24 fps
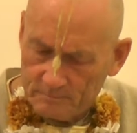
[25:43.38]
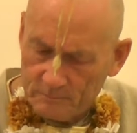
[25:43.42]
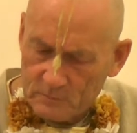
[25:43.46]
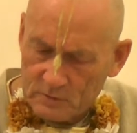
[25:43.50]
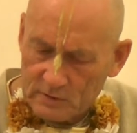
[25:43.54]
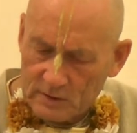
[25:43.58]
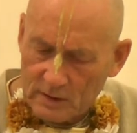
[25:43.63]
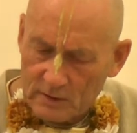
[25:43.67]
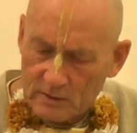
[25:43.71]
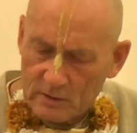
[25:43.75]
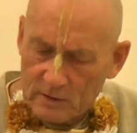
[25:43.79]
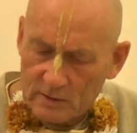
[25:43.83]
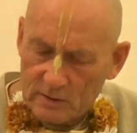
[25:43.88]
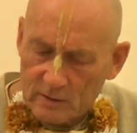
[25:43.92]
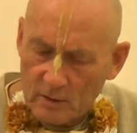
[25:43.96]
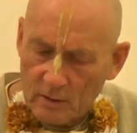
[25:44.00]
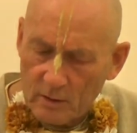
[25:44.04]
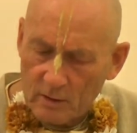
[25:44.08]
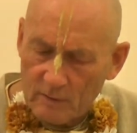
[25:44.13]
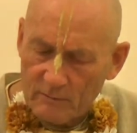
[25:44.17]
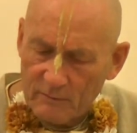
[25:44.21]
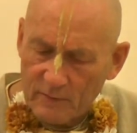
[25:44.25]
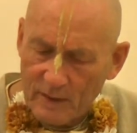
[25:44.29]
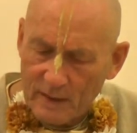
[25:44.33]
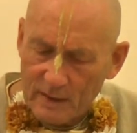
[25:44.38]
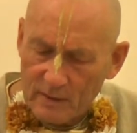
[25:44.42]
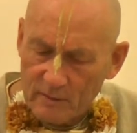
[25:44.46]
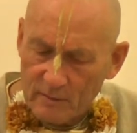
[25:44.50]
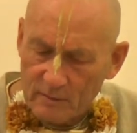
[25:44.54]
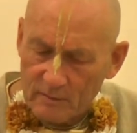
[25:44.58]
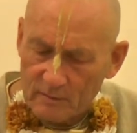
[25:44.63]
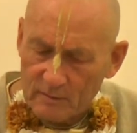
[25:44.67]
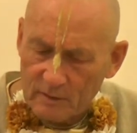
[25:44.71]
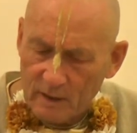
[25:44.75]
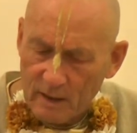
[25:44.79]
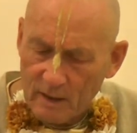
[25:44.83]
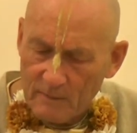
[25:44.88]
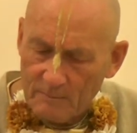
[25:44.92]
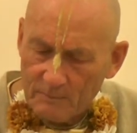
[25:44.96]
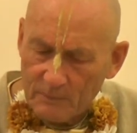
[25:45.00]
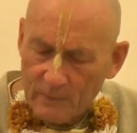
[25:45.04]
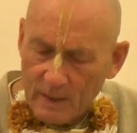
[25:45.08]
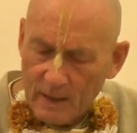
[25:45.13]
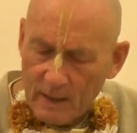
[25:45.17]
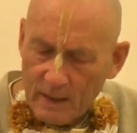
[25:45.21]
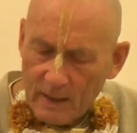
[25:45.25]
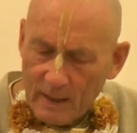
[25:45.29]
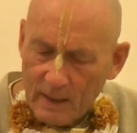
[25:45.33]
such as Lord of Vaikuntha,
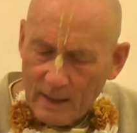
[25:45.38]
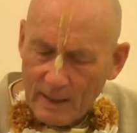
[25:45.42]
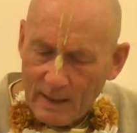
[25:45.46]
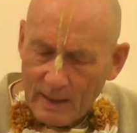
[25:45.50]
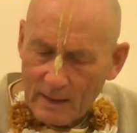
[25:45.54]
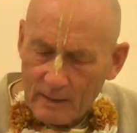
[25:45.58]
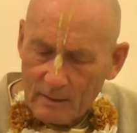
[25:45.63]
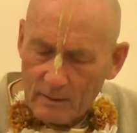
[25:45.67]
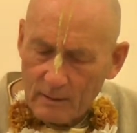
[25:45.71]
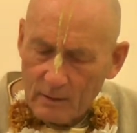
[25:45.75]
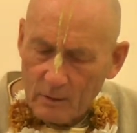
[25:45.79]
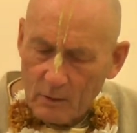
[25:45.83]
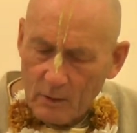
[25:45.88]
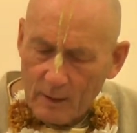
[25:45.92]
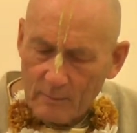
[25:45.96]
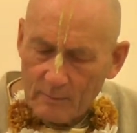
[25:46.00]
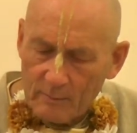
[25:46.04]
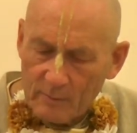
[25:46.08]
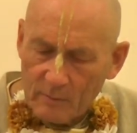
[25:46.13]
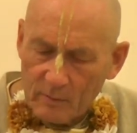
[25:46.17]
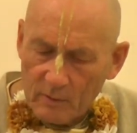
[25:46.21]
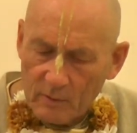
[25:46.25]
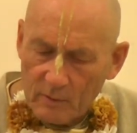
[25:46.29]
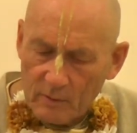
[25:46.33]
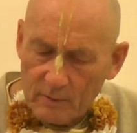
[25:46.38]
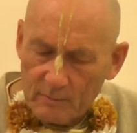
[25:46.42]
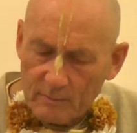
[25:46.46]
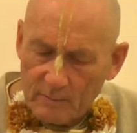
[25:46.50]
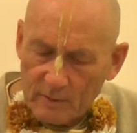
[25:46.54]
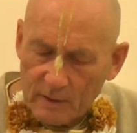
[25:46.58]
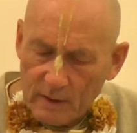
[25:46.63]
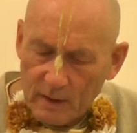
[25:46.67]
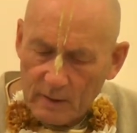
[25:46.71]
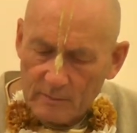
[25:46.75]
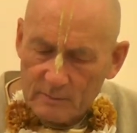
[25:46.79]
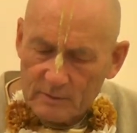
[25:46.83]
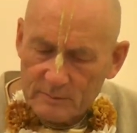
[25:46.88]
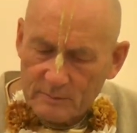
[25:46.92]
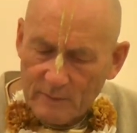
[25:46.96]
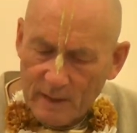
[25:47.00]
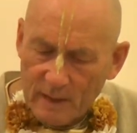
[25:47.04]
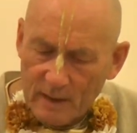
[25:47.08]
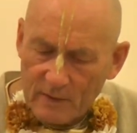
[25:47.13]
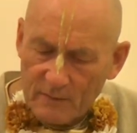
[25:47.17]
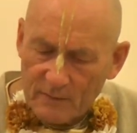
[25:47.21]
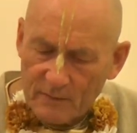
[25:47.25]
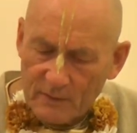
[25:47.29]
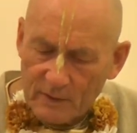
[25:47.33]
and lo and born becomes
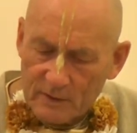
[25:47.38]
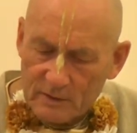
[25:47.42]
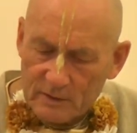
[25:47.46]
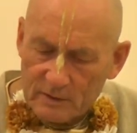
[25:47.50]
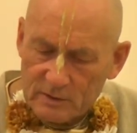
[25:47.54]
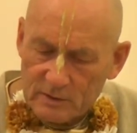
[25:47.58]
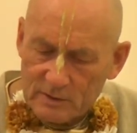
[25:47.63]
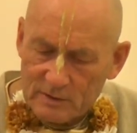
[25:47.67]
manifest,